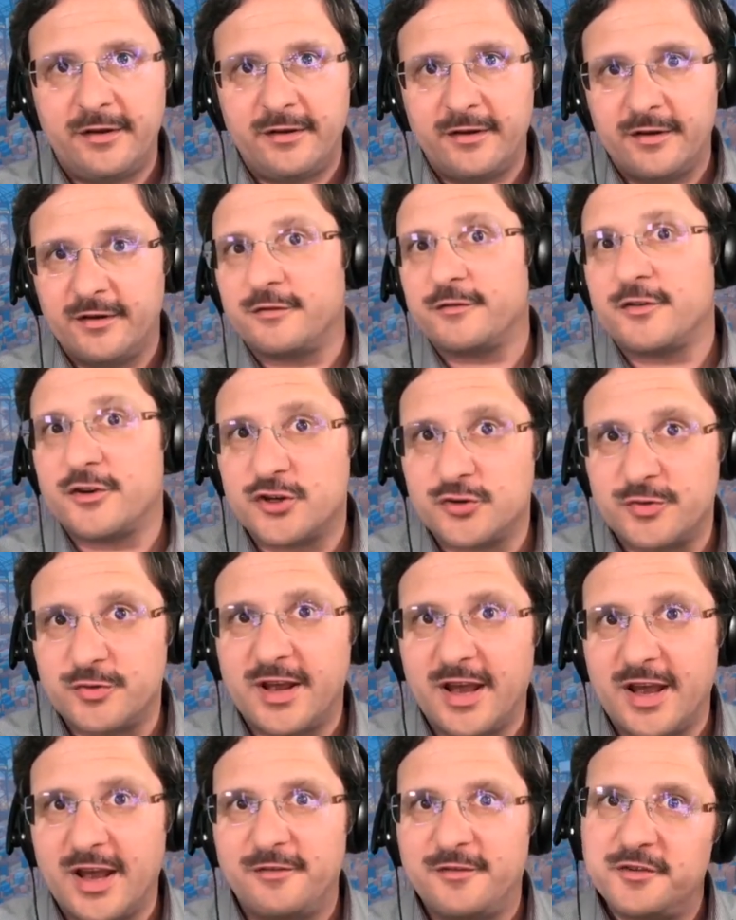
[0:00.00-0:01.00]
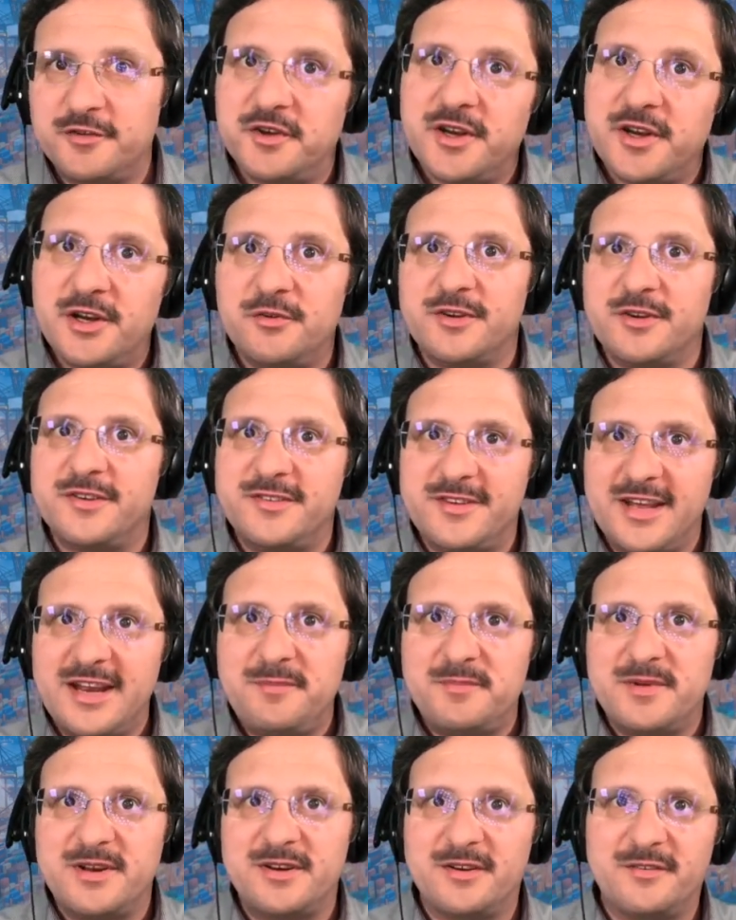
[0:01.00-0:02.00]
And of course, we'd have to include a
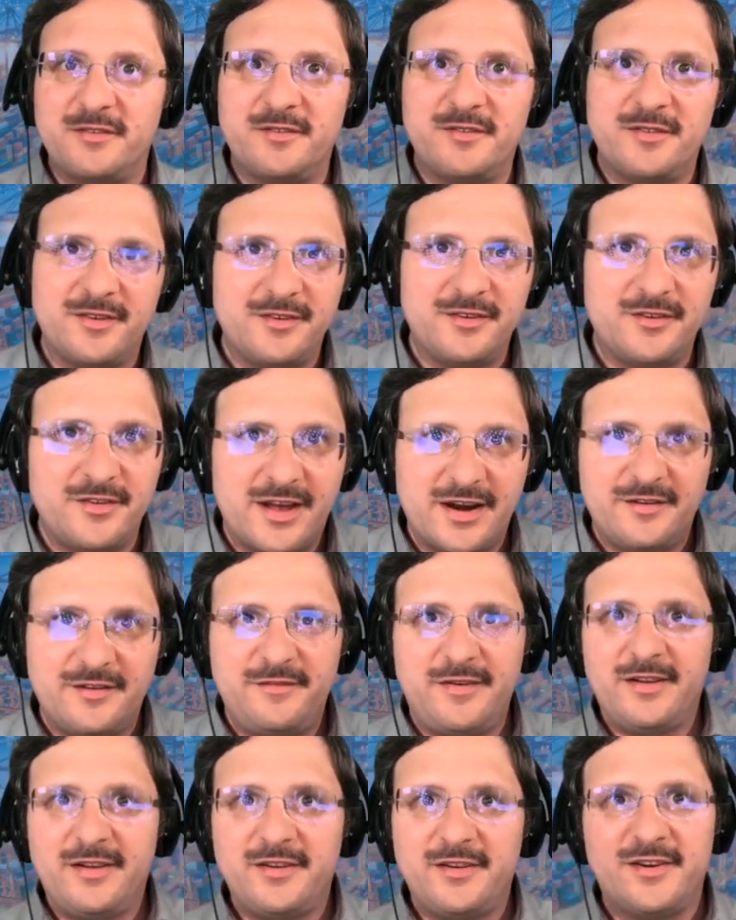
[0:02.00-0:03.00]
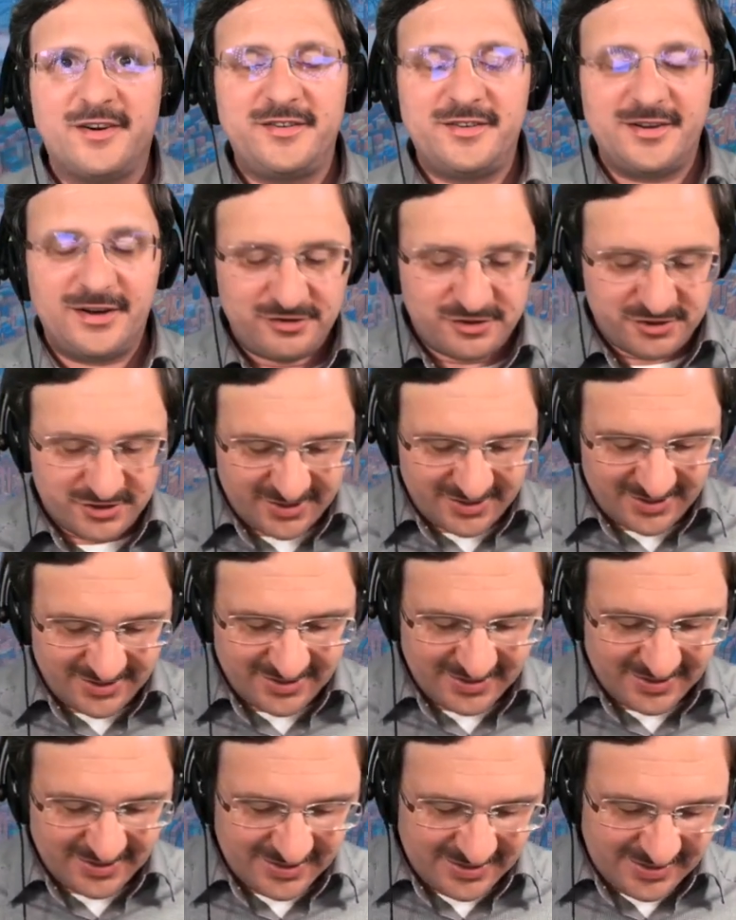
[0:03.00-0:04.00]
statement to that effect in our solution.
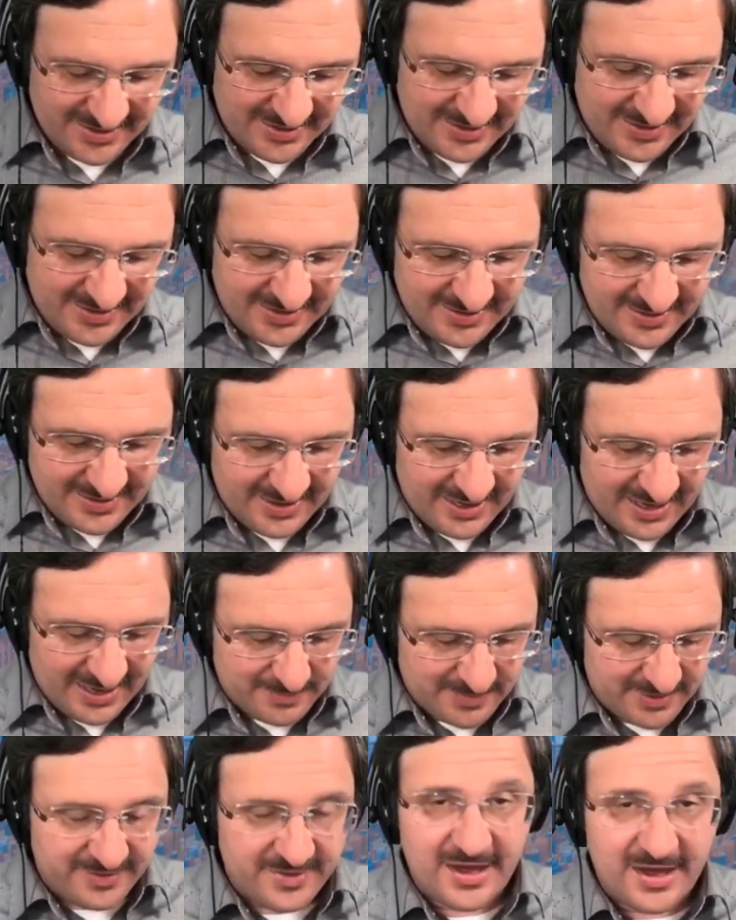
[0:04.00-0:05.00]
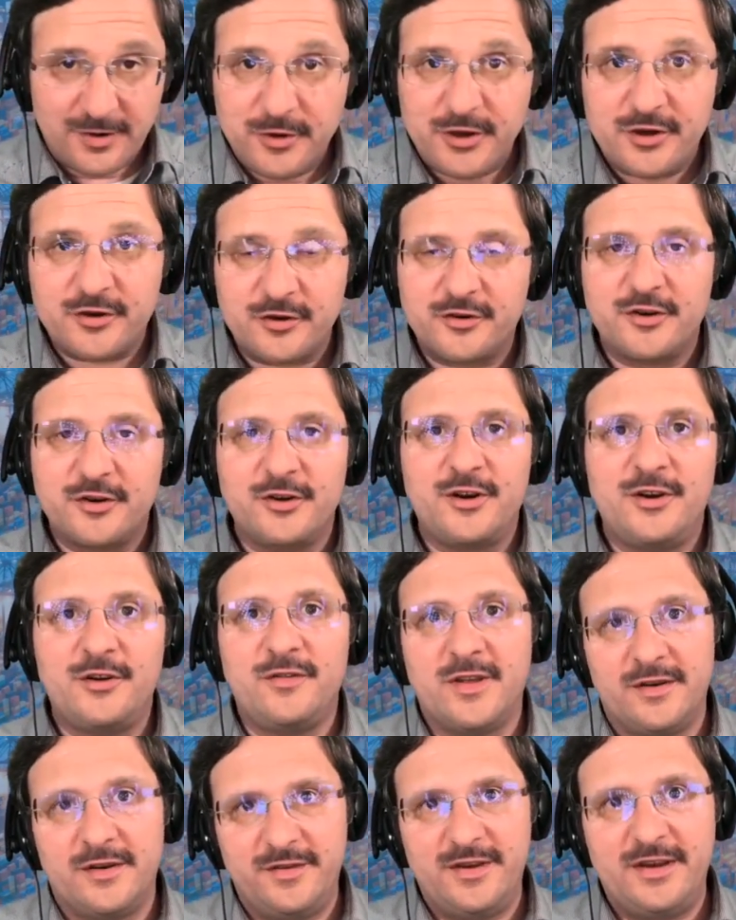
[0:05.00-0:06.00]
And then we could conclude
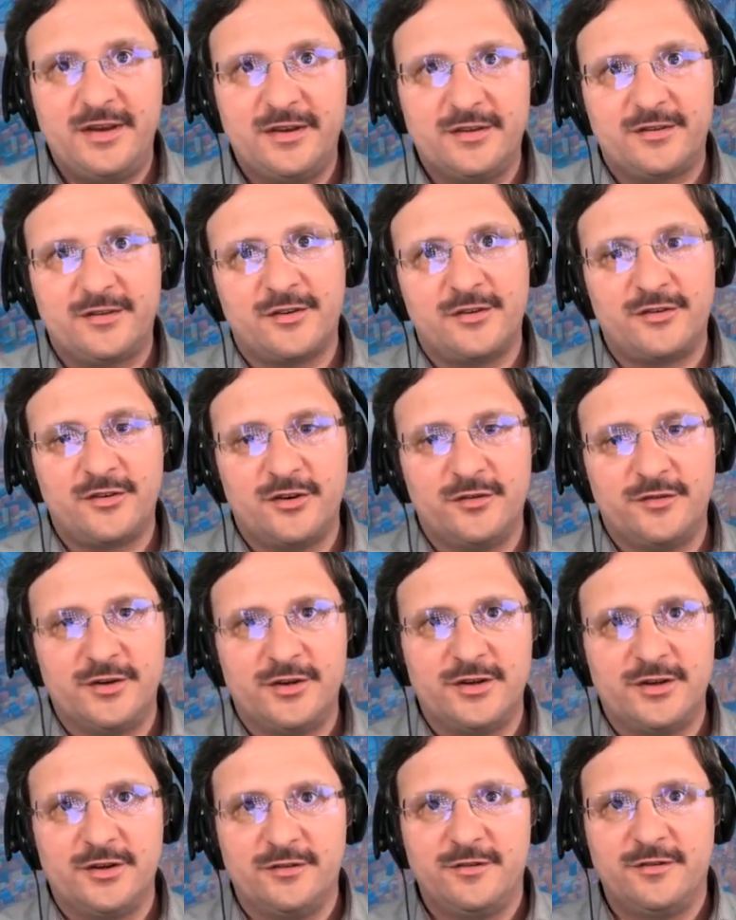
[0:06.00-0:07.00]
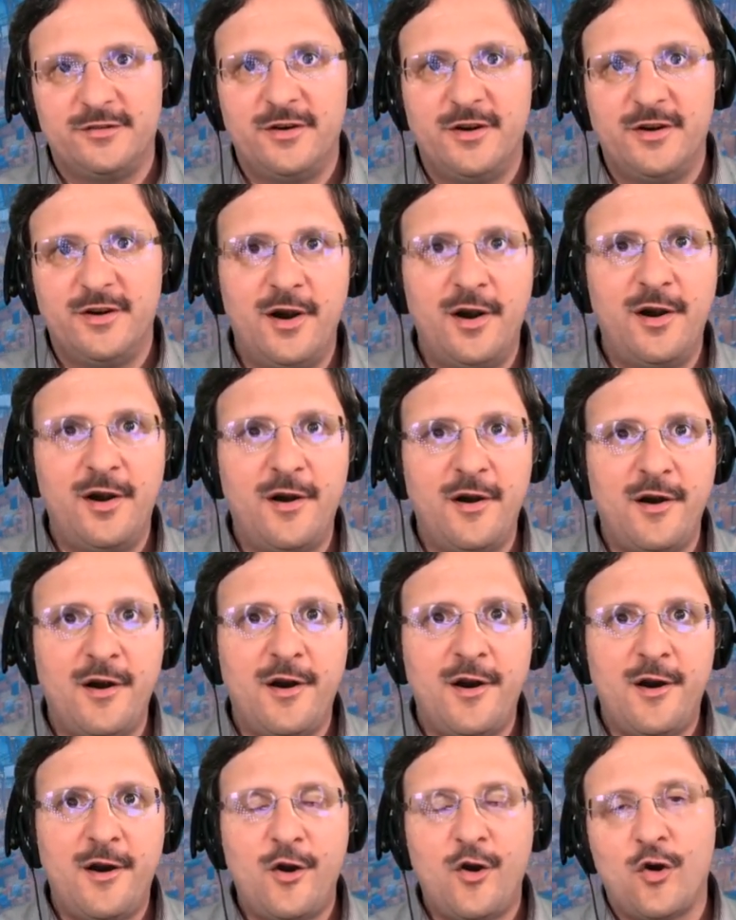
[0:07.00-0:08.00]
that V is conservative.
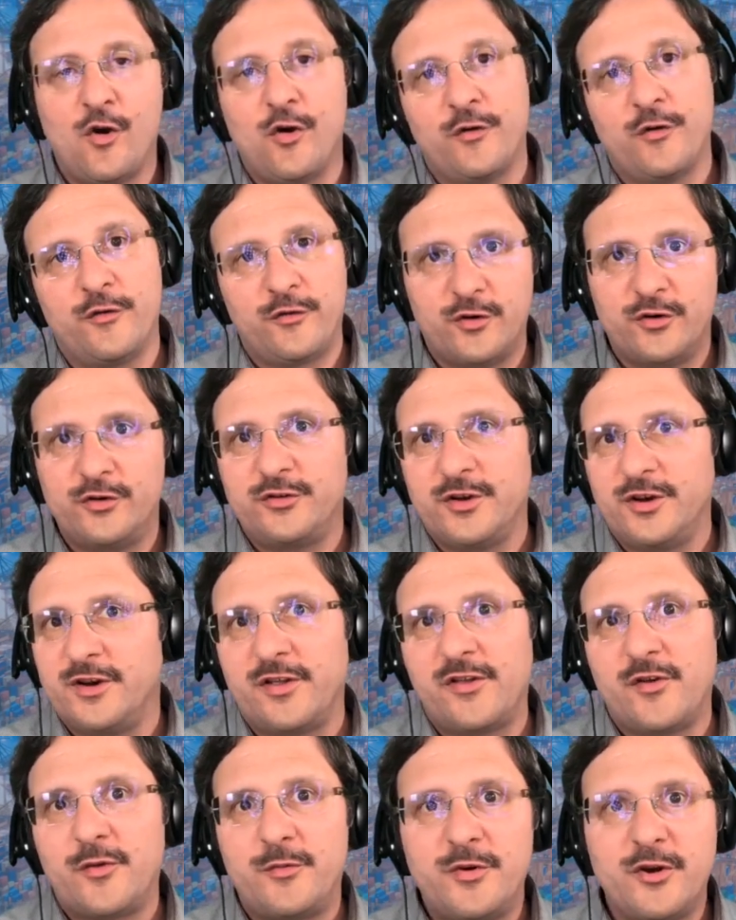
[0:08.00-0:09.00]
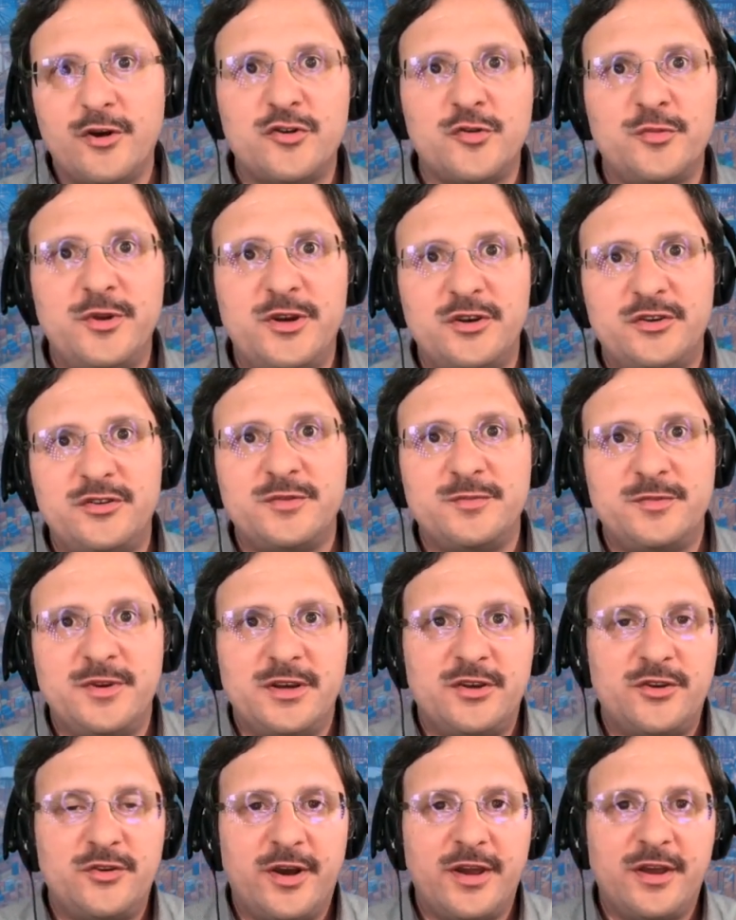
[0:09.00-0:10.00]
Or of course, another approach would be to simply
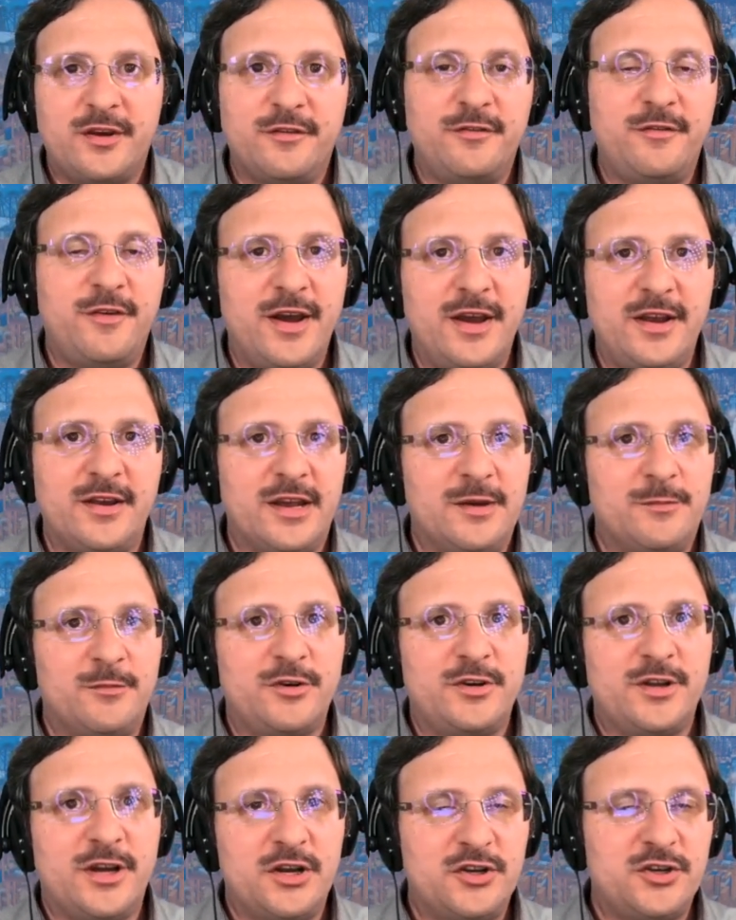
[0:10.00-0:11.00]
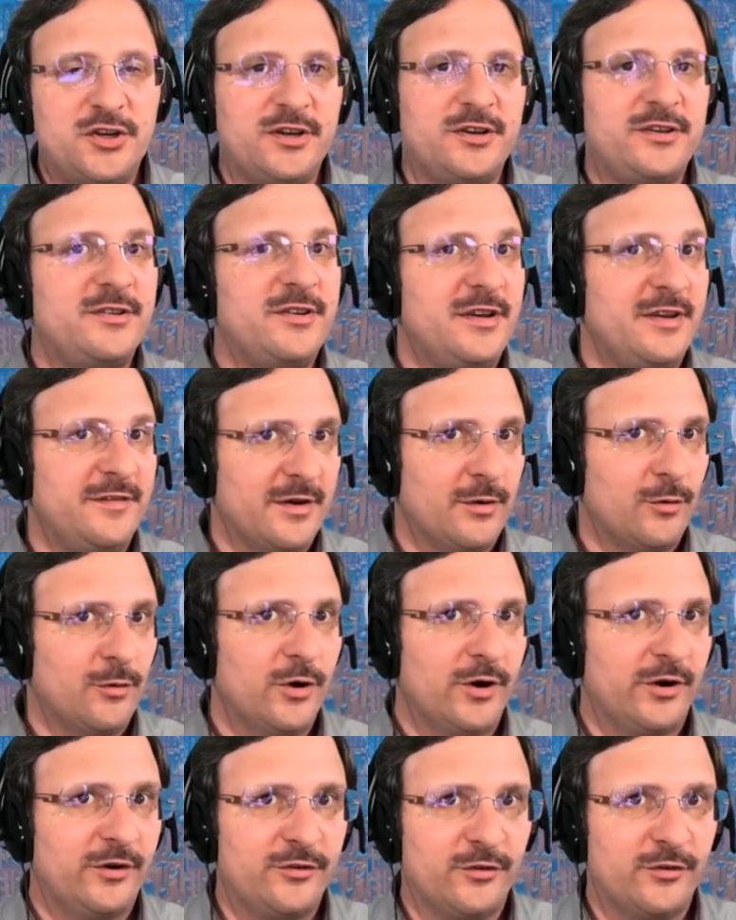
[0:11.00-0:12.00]
try and find a potential and see if that
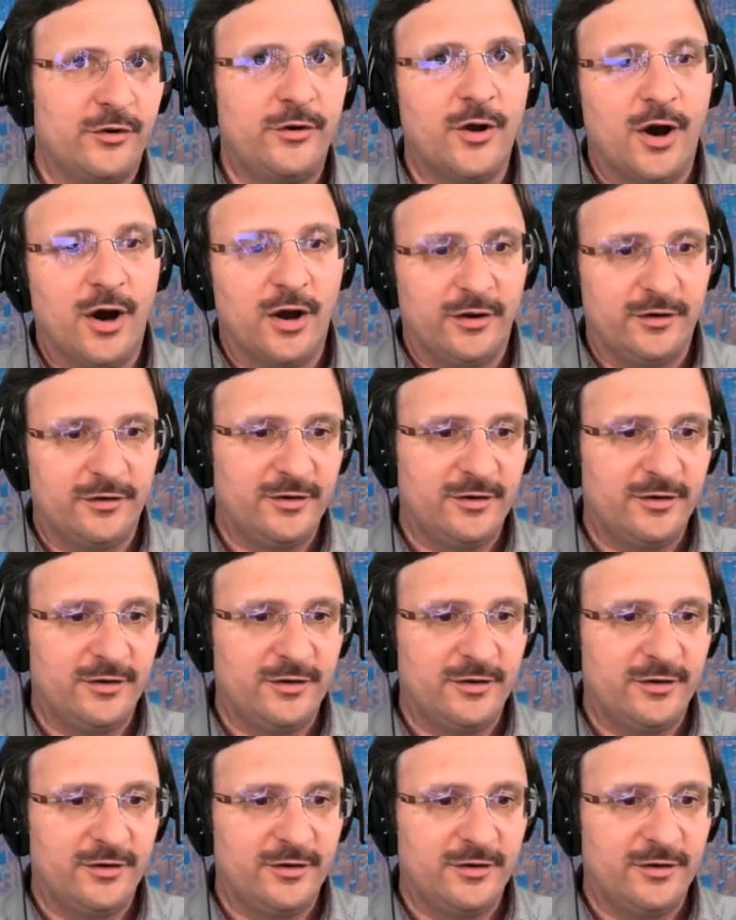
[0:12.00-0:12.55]
works or not.